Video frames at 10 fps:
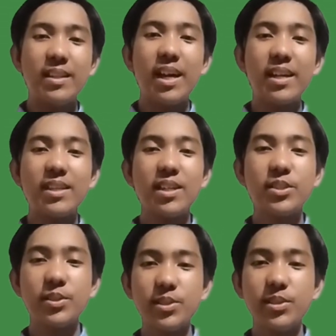And I can
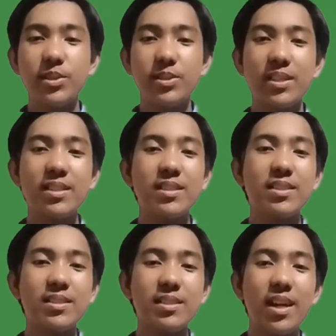assure you that it
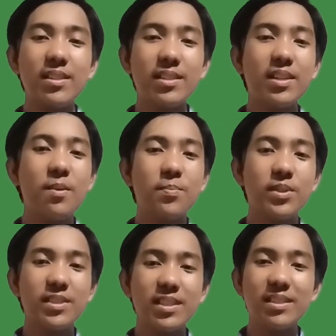is
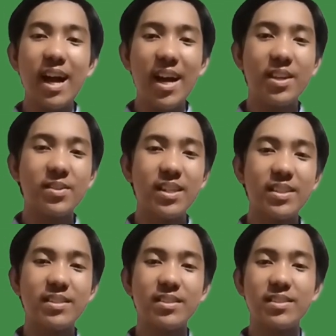99%
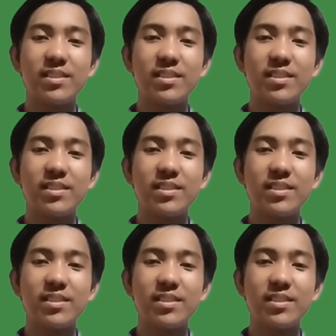accurate.